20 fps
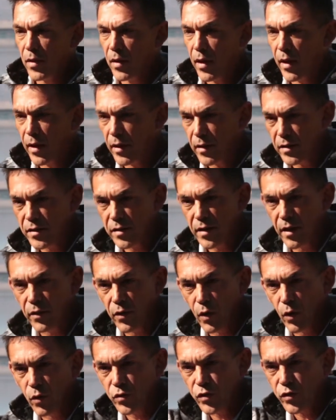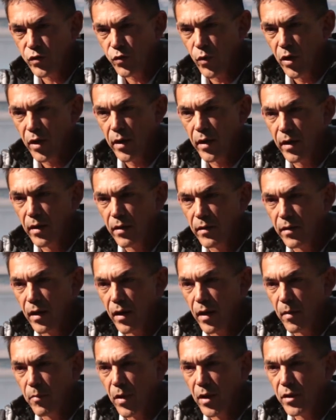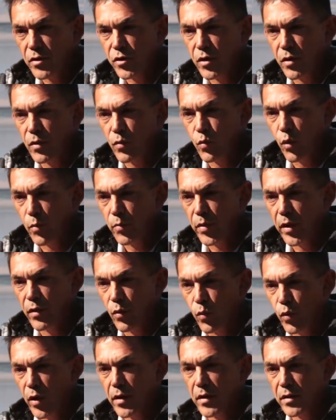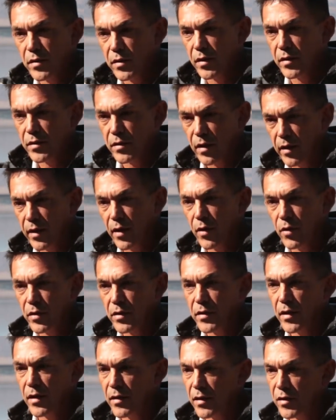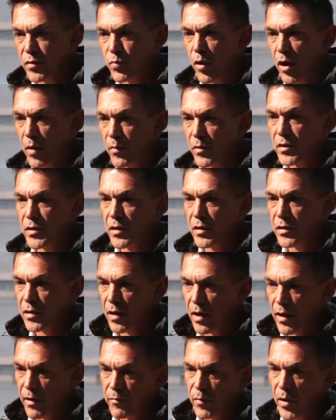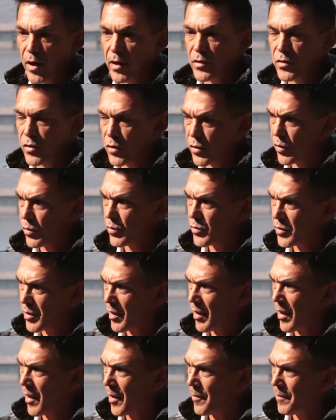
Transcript: And he said, those three that I mentioned will be the witnesses that guarantee these promises that I've made to you today.